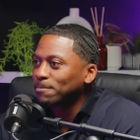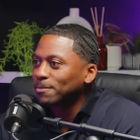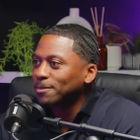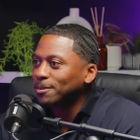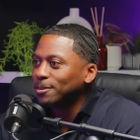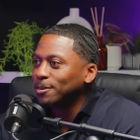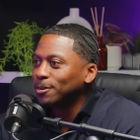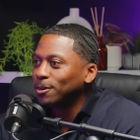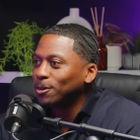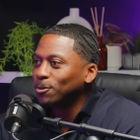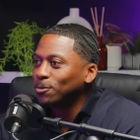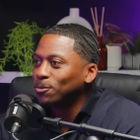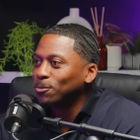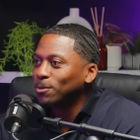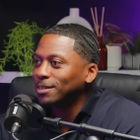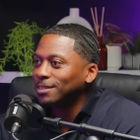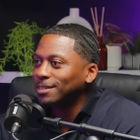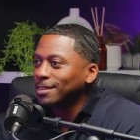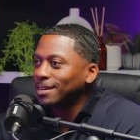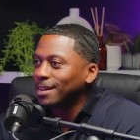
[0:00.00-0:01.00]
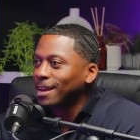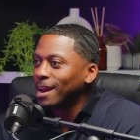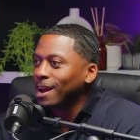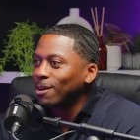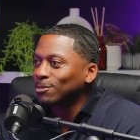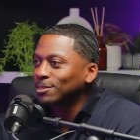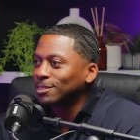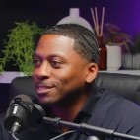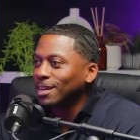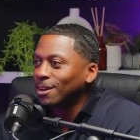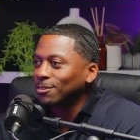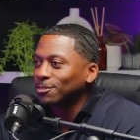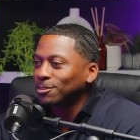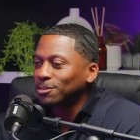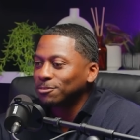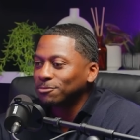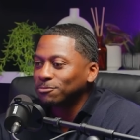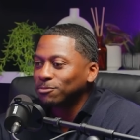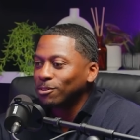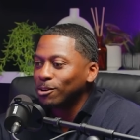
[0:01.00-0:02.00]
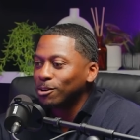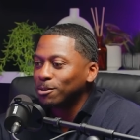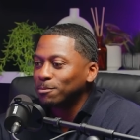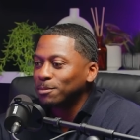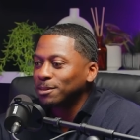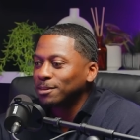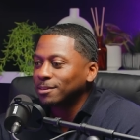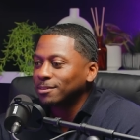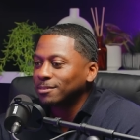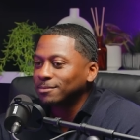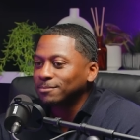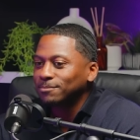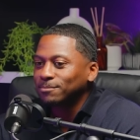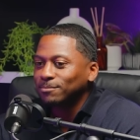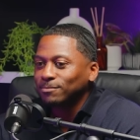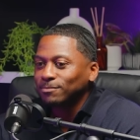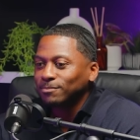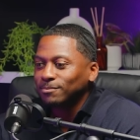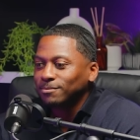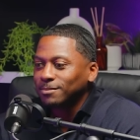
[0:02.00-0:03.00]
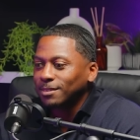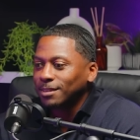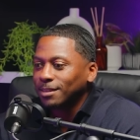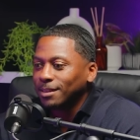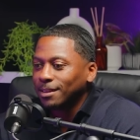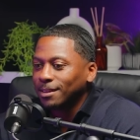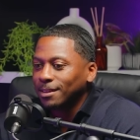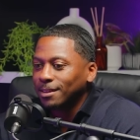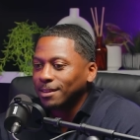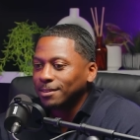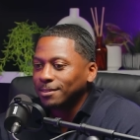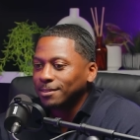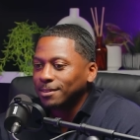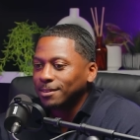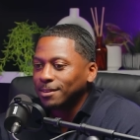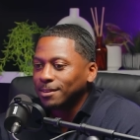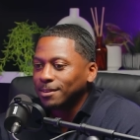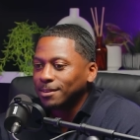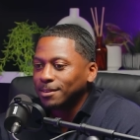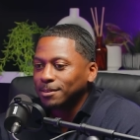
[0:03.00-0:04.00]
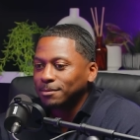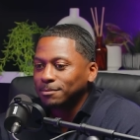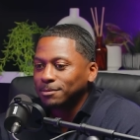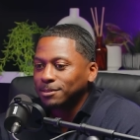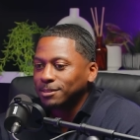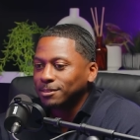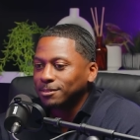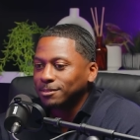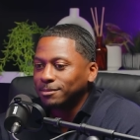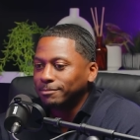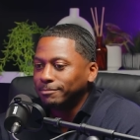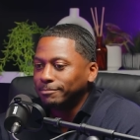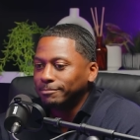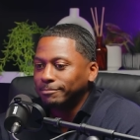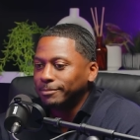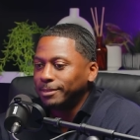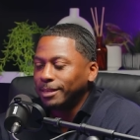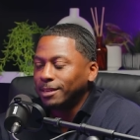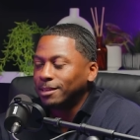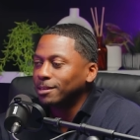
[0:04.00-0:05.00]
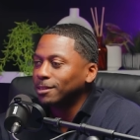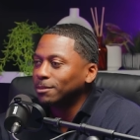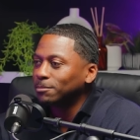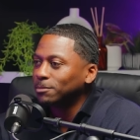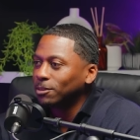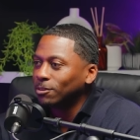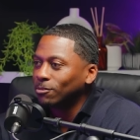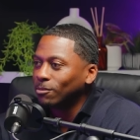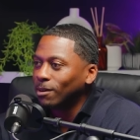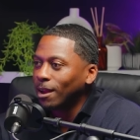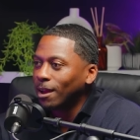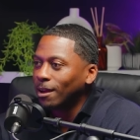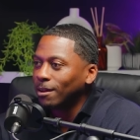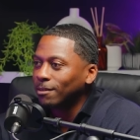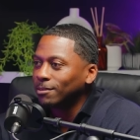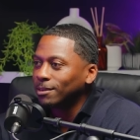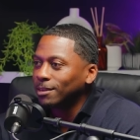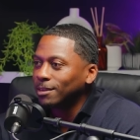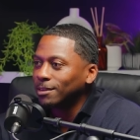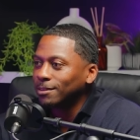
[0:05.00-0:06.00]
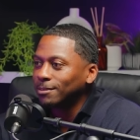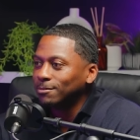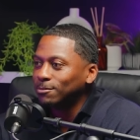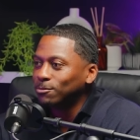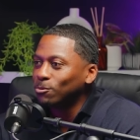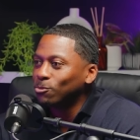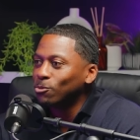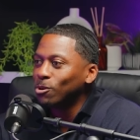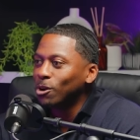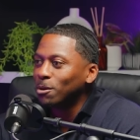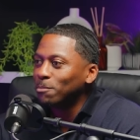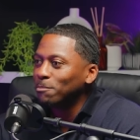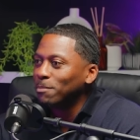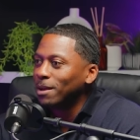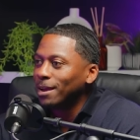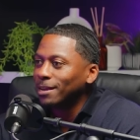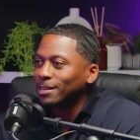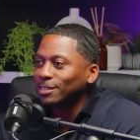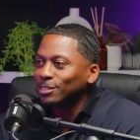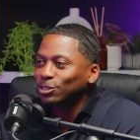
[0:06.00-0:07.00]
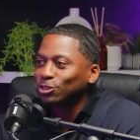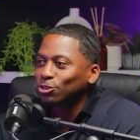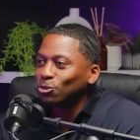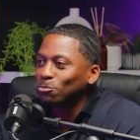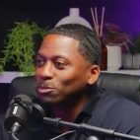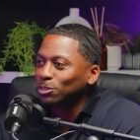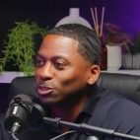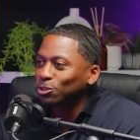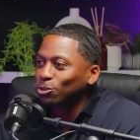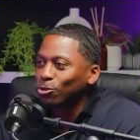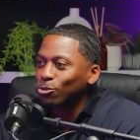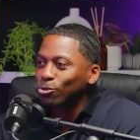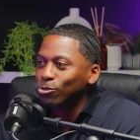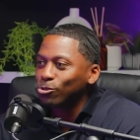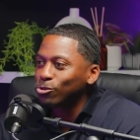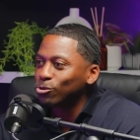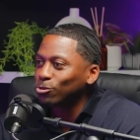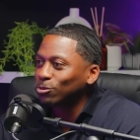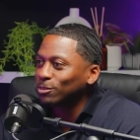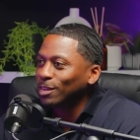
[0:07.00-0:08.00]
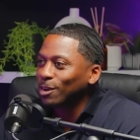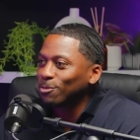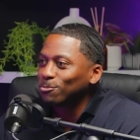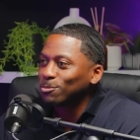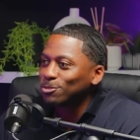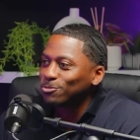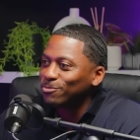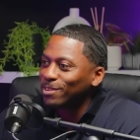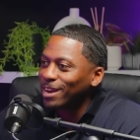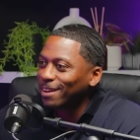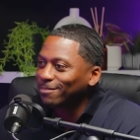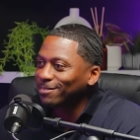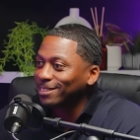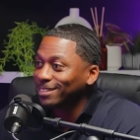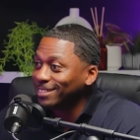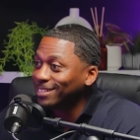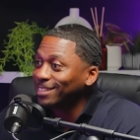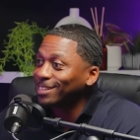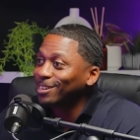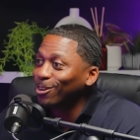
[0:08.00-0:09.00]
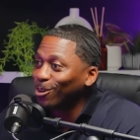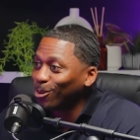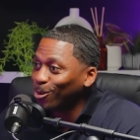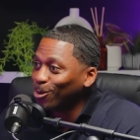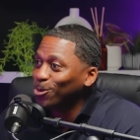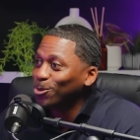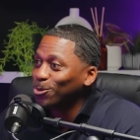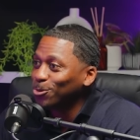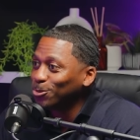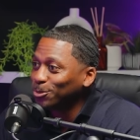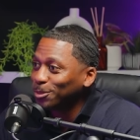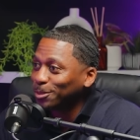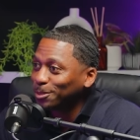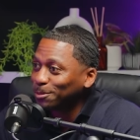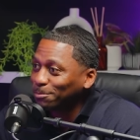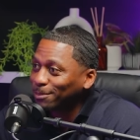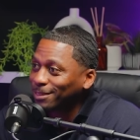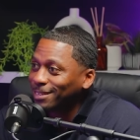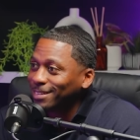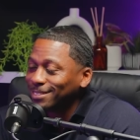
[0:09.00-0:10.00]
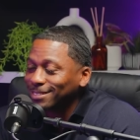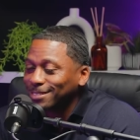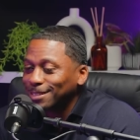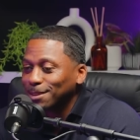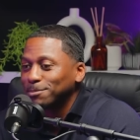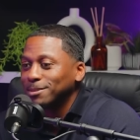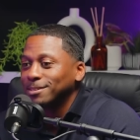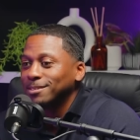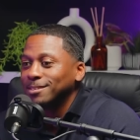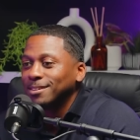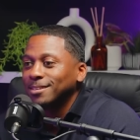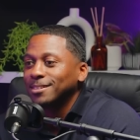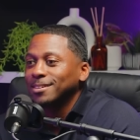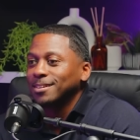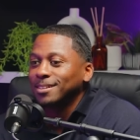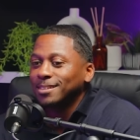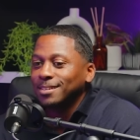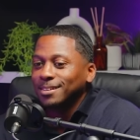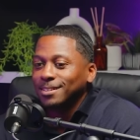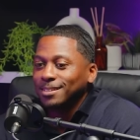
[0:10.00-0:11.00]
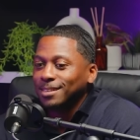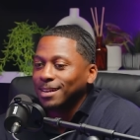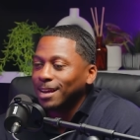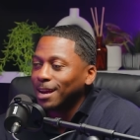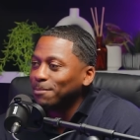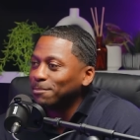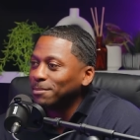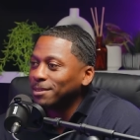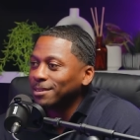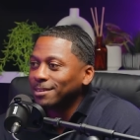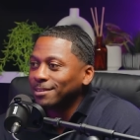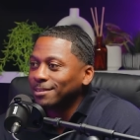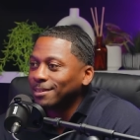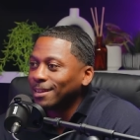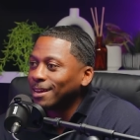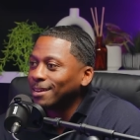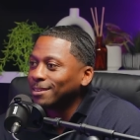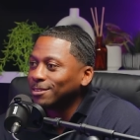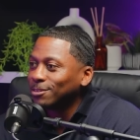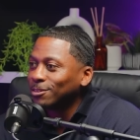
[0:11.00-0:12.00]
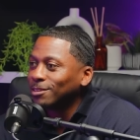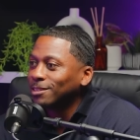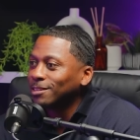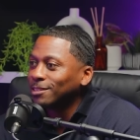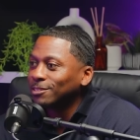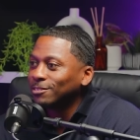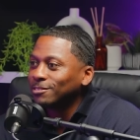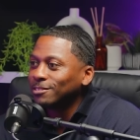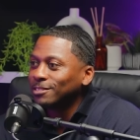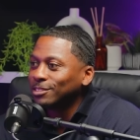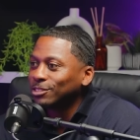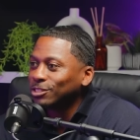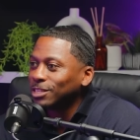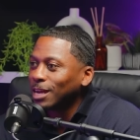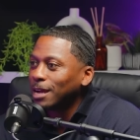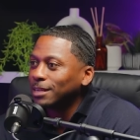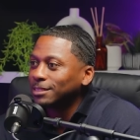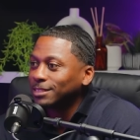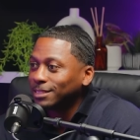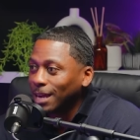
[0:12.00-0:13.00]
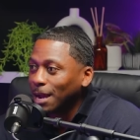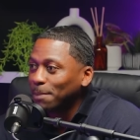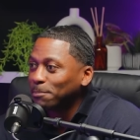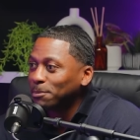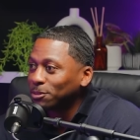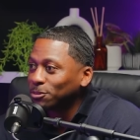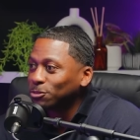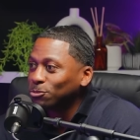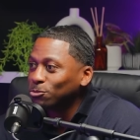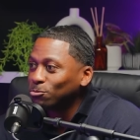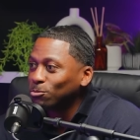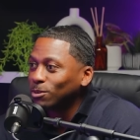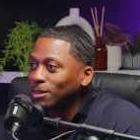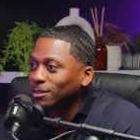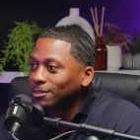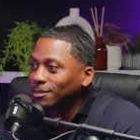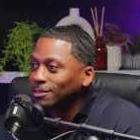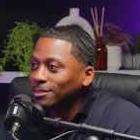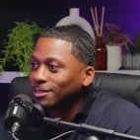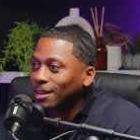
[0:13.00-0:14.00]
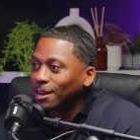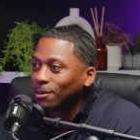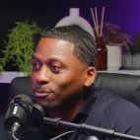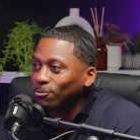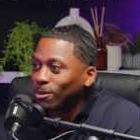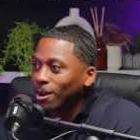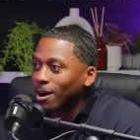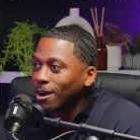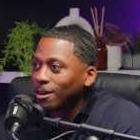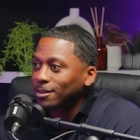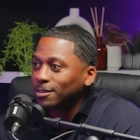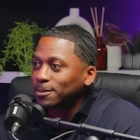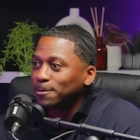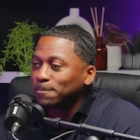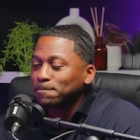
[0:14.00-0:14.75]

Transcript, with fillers: You know, one day I was out there farming and just digging up the ground. And where I'm at is so much coral that when you have to dig a hole to plant something, I mean, like, you're literally chopping through what looks like rock.